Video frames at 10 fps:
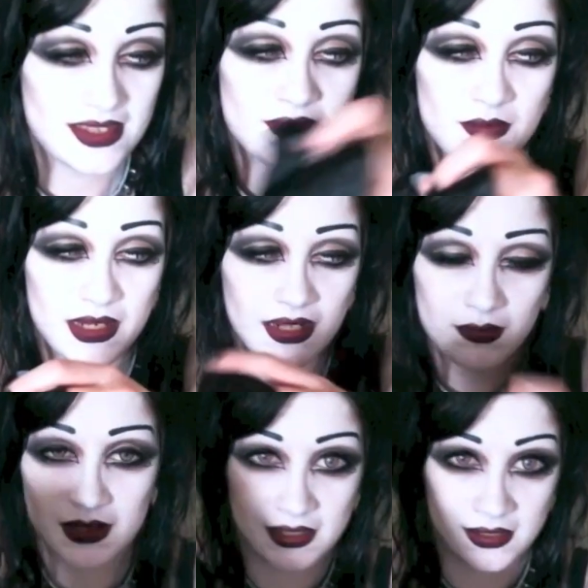These are really,
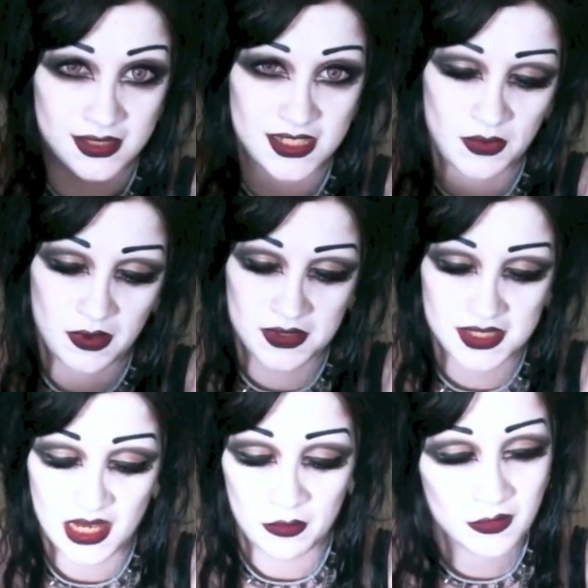really nice to wear in the
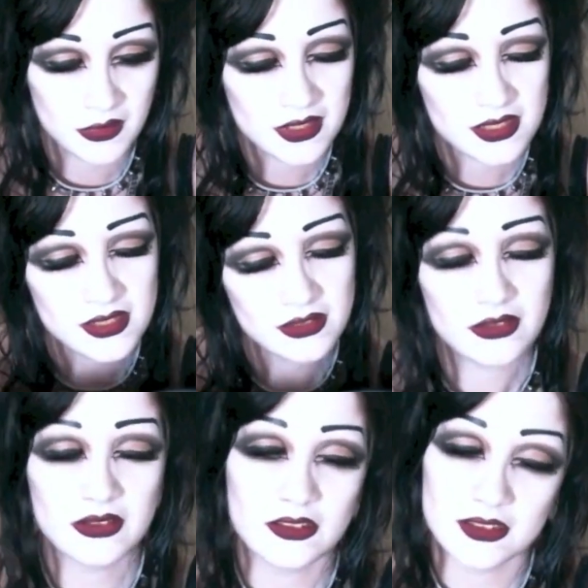summer and they're
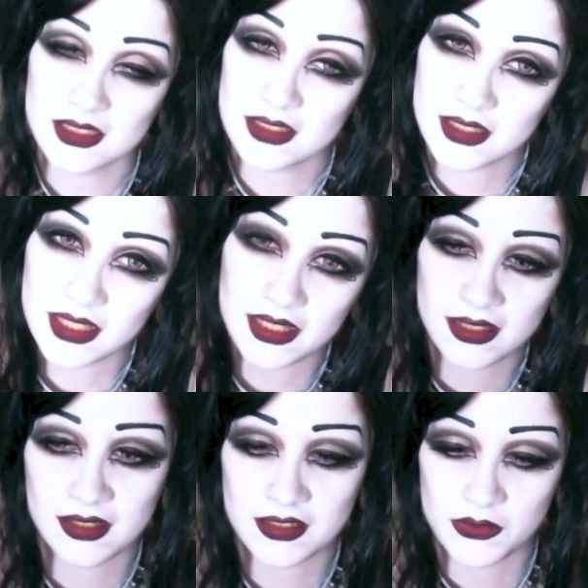so silky and
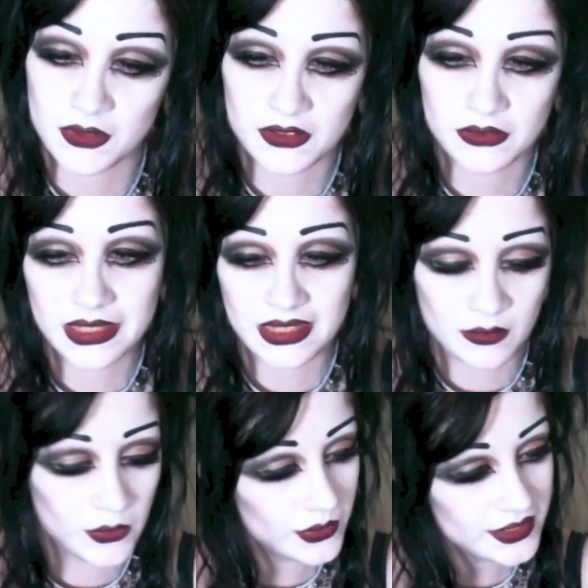I just want to wear them
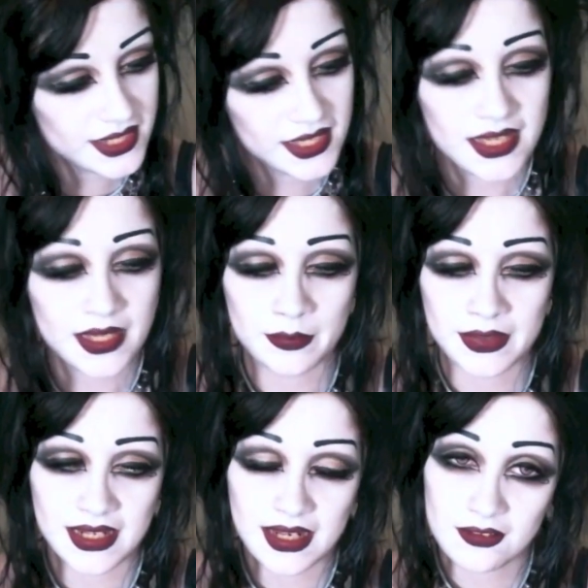all the time
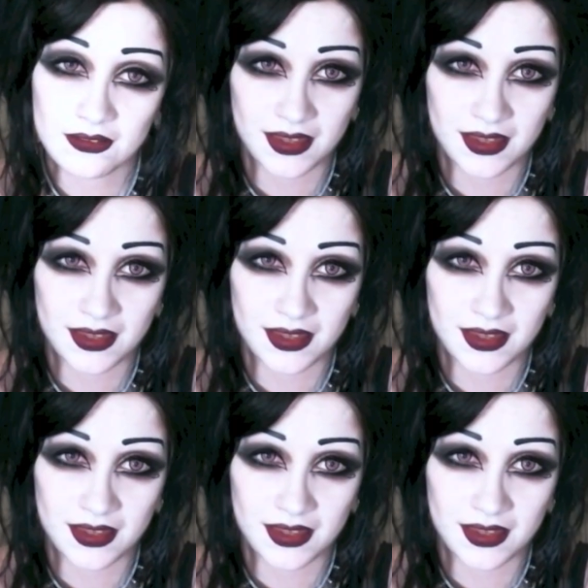and I love